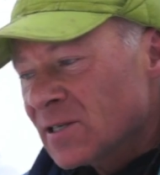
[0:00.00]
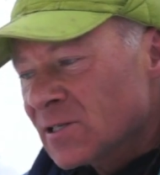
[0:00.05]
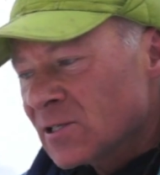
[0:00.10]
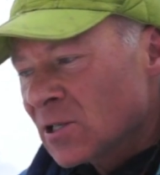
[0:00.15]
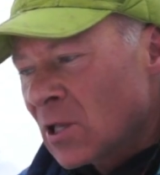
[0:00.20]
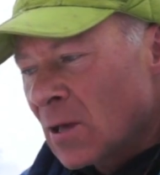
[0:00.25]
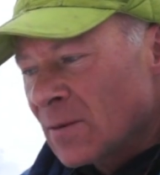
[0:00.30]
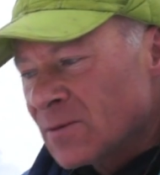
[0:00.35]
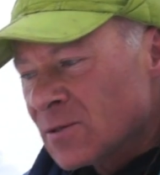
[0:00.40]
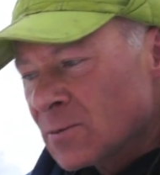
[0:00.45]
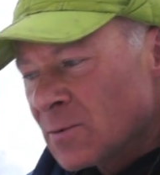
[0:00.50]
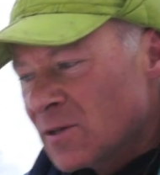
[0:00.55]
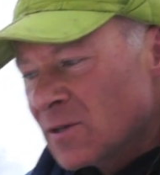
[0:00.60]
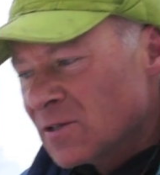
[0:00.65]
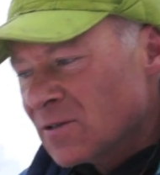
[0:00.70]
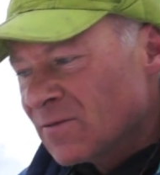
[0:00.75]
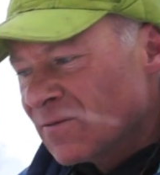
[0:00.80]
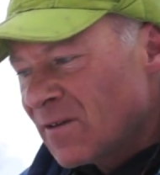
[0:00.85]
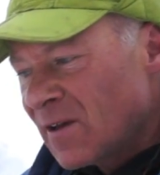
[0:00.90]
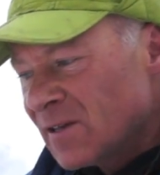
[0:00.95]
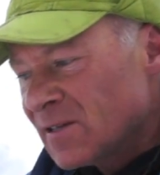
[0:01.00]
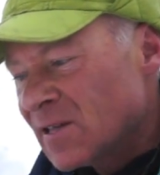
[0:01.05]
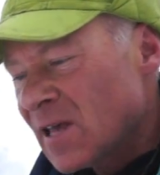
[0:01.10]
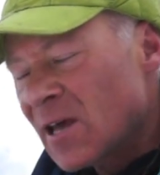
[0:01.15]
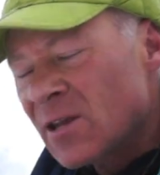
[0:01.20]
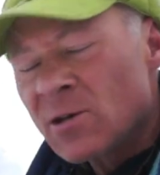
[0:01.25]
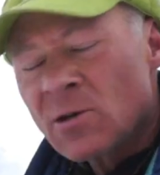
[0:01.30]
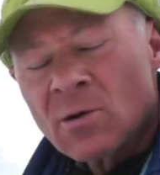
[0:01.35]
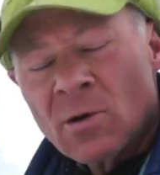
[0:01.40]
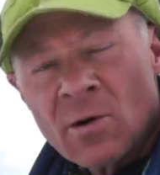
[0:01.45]
slopes, the ones that face
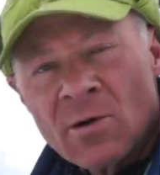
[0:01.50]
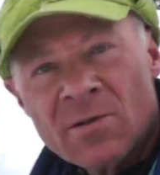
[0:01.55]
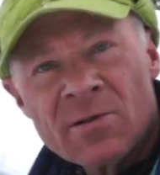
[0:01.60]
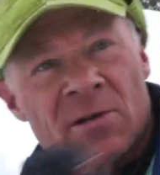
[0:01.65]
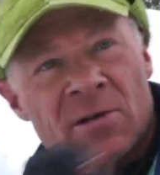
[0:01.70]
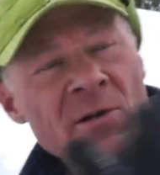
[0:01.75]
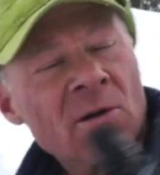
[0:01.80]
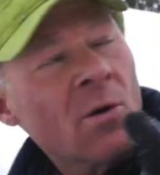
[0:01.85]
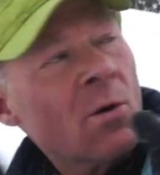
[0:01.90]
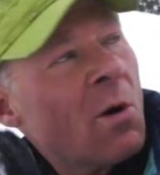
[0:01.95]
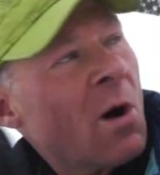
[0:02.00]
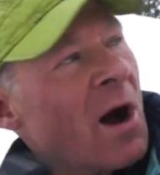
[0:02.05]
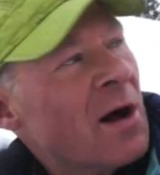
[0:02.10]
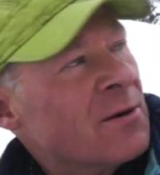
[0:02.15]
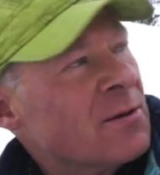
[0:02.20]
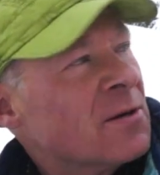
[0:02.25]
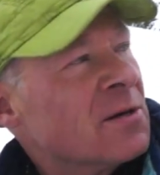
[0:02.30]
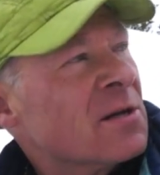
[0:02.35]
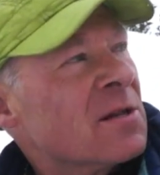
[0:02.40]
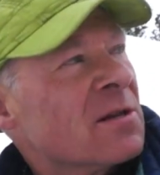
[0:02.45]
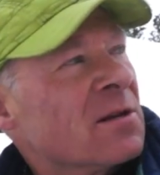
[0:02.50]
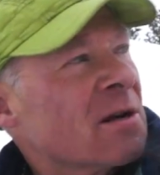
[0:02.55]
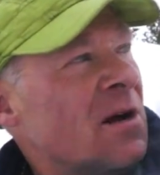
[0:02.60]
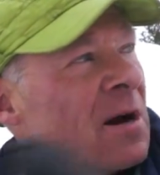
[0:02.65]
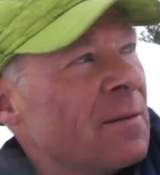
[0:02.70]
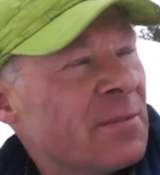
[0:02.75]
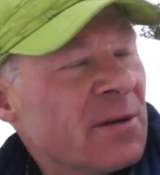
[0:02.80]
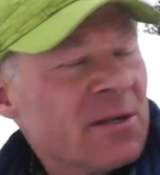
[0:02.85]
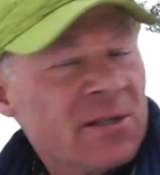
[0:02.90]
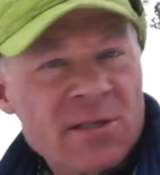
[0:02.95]
that northern quadrant of the
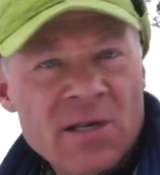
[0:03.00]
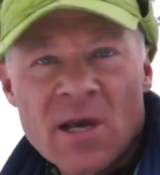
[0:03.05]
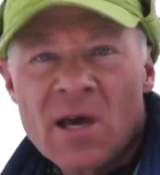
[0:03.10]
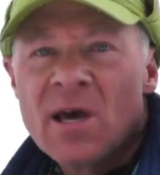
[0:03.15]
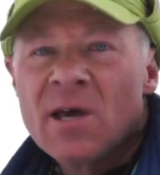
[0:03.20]
compass.